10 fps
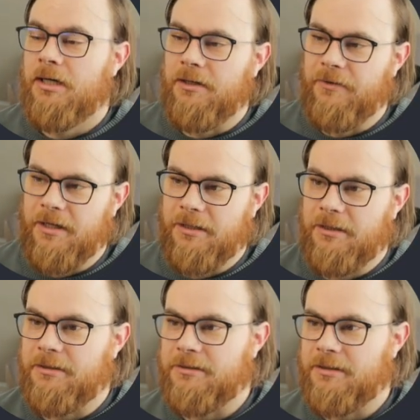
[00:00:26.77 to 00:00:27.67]
In
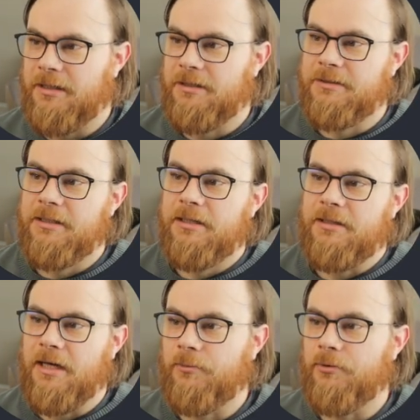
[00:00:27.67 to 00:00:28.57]
this case,
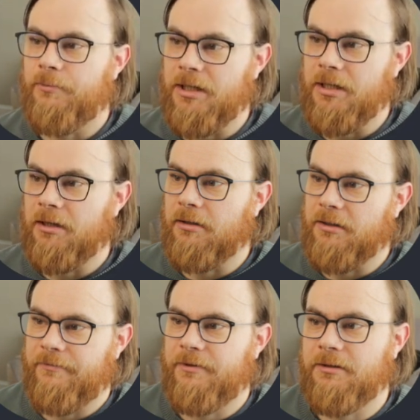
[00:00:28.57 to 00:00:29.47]
that will be
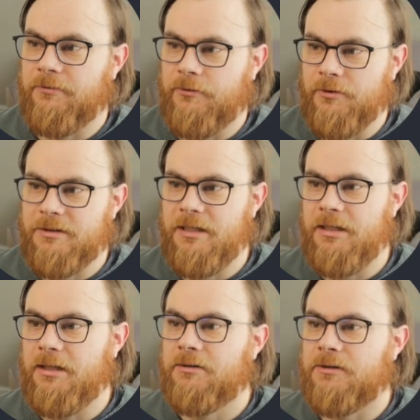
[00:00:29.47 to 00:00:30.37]
11 and
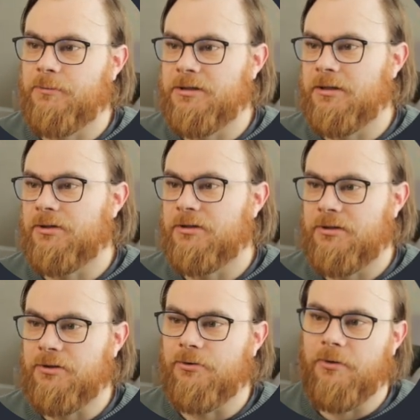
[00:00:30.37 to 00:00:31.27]
13. So positions
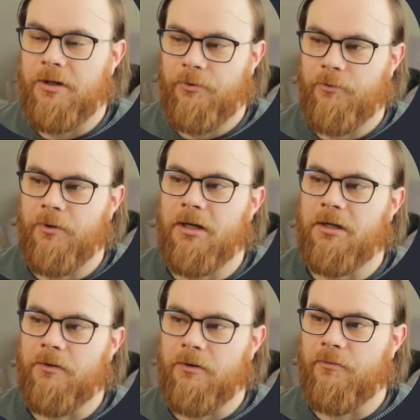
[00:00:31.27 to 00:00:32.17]
2 and 3
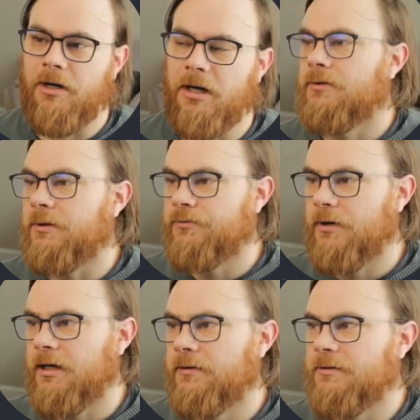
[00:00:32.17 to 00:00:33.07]
in the array. So let's
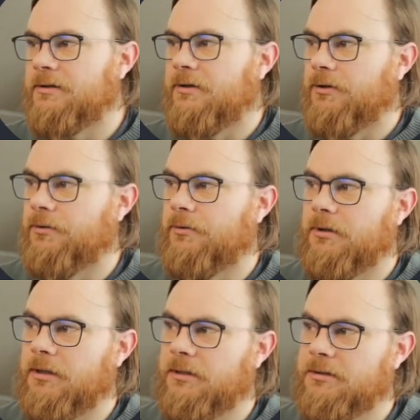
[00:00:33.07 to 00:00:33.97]
write out this code
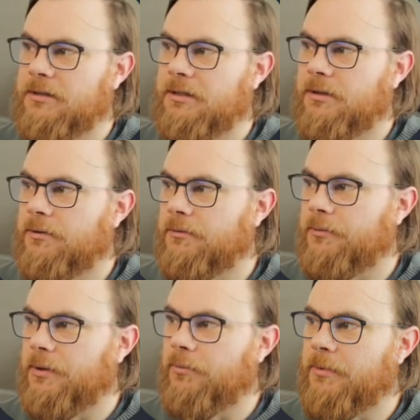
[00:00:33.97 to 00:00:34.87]
and see how
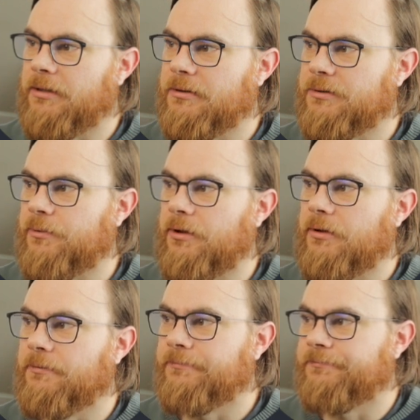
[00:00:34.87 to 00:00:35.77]
we would make this work.